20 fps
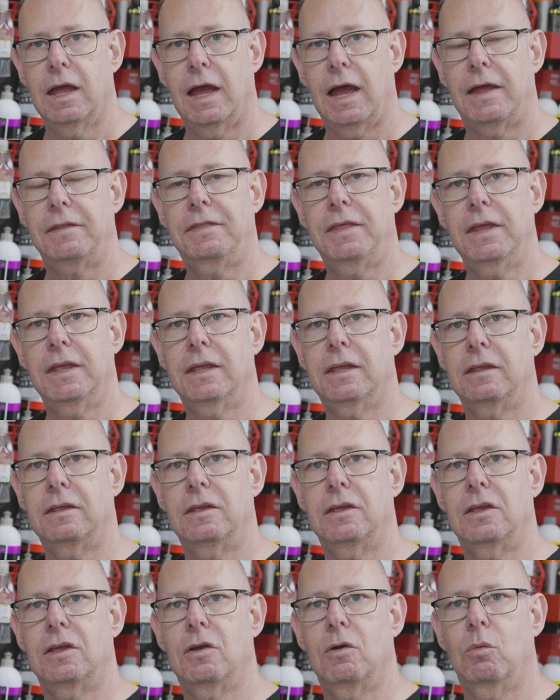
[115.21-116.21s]
I think
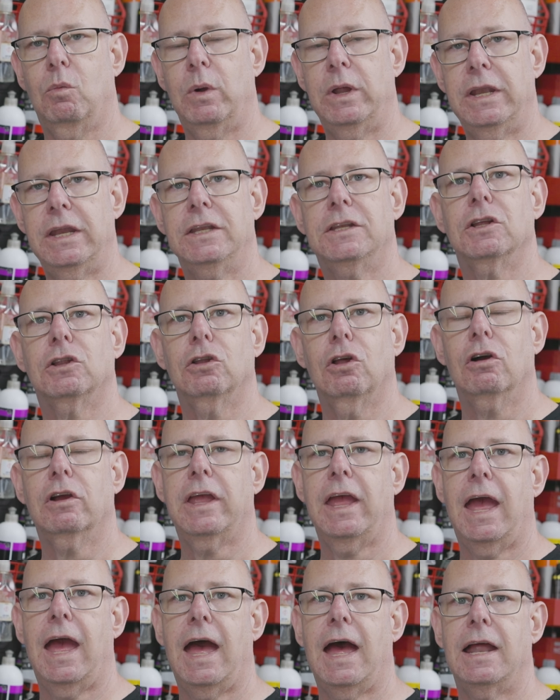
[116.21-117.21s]
we need to
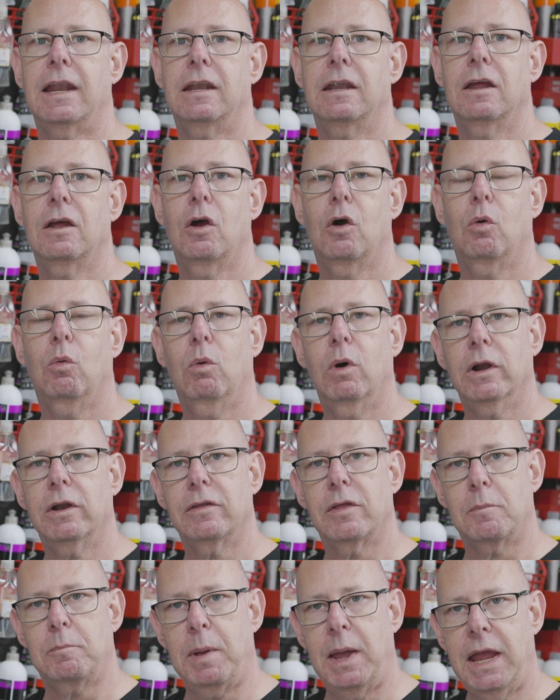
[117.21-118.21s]
look at what are
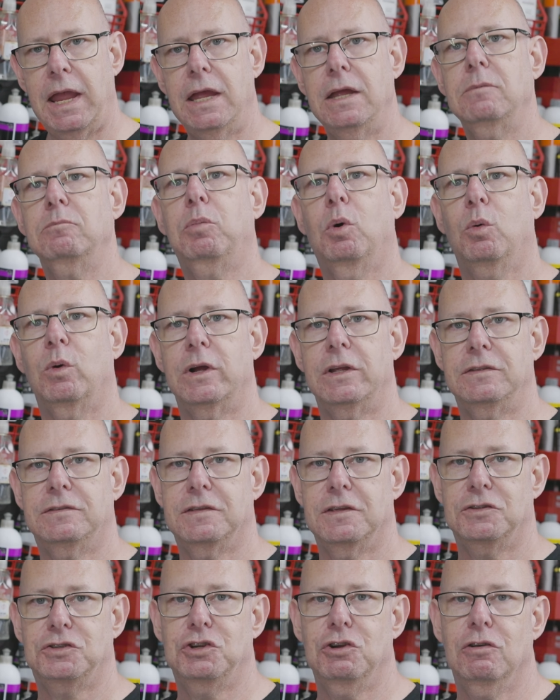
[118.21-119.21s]
the pain points
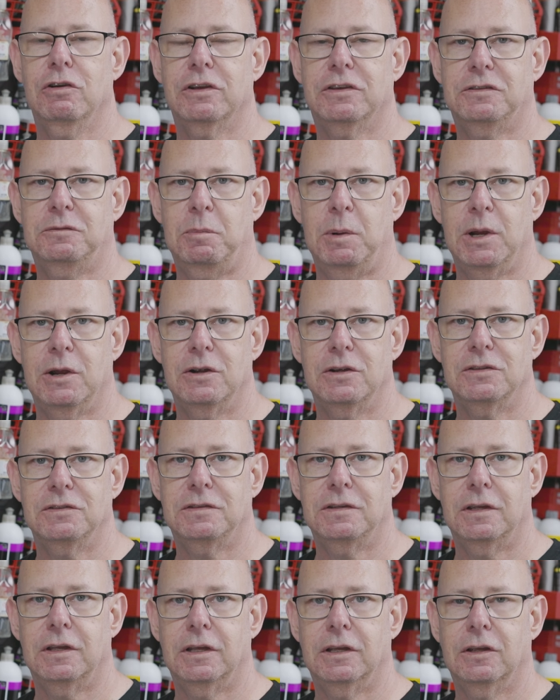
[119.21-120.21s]
that you're
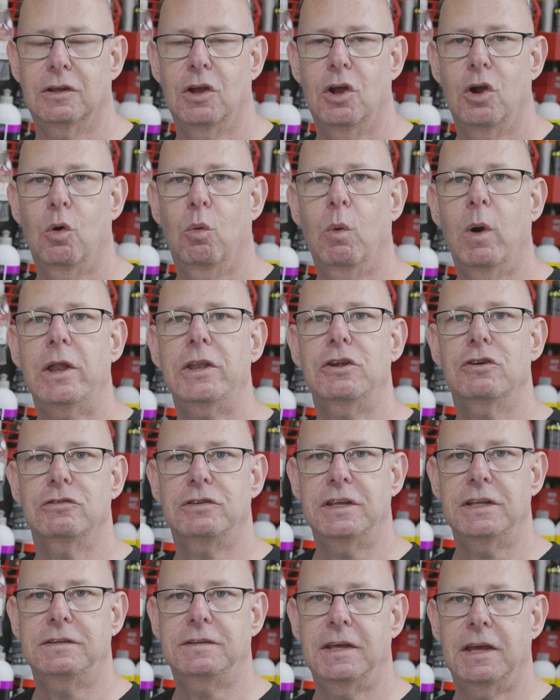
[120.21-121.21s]
experiencing when you're
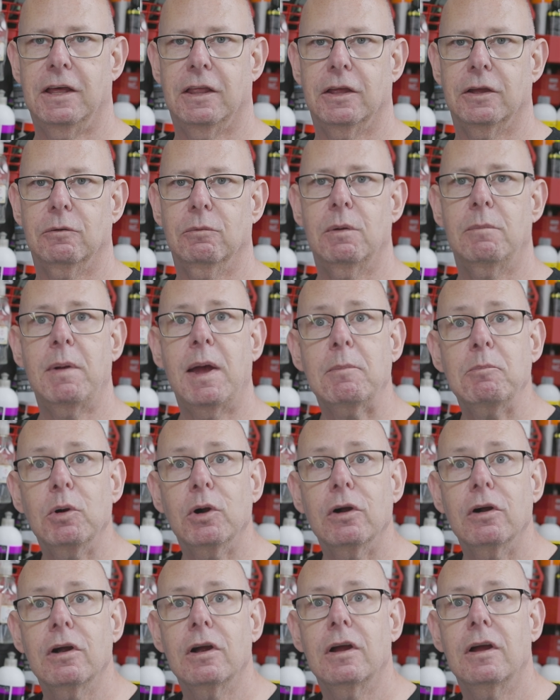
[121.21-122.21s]
detailing.
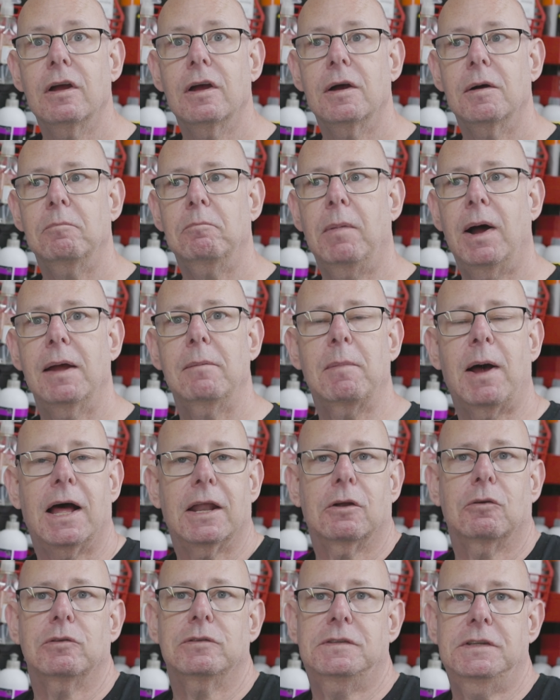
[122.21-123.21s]
Remember, my
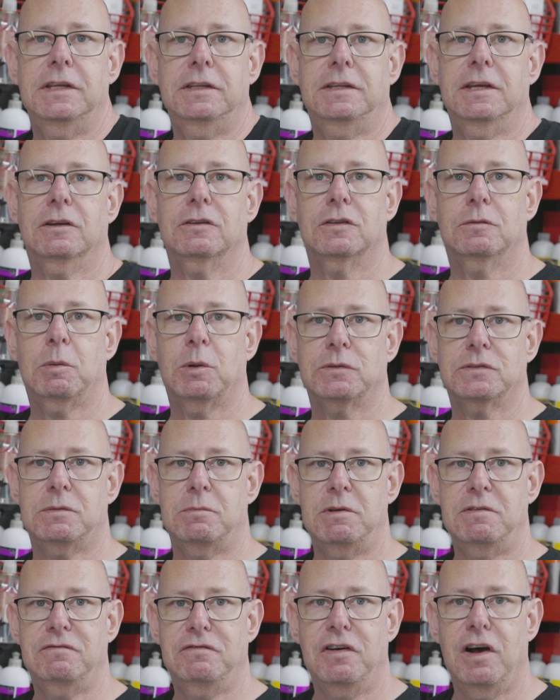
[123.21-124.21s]
motto is detailing is supposed to
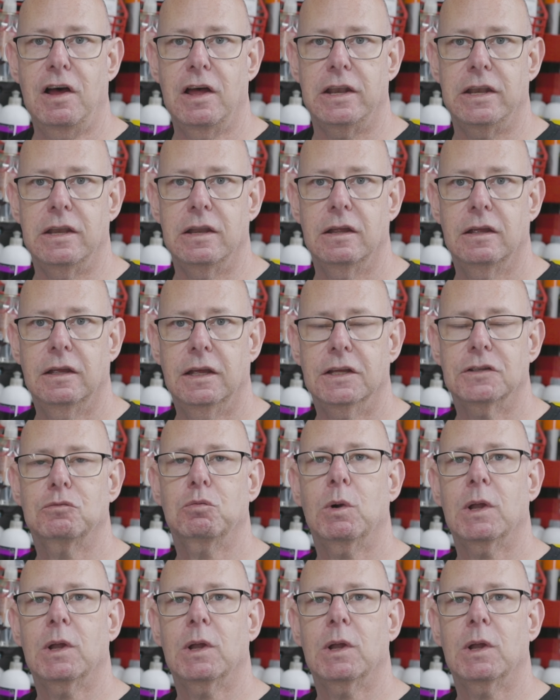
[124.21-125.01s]
be fun. It's